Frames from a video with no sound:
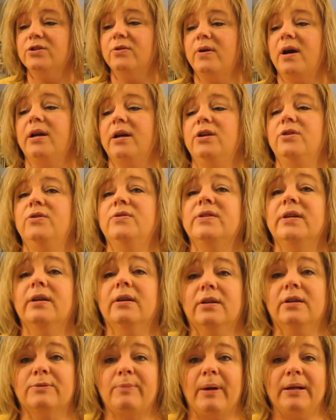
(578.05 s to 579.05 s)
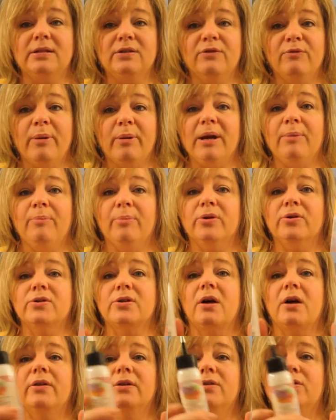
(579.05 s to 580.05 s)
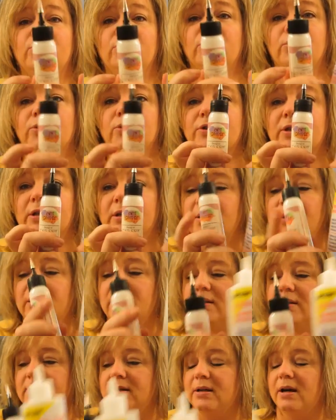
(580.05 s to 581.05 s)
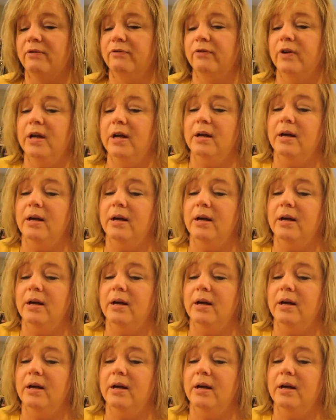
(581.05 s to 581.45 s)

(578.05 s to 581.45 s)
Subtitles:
you are using expensive papers, all the tools and stuff.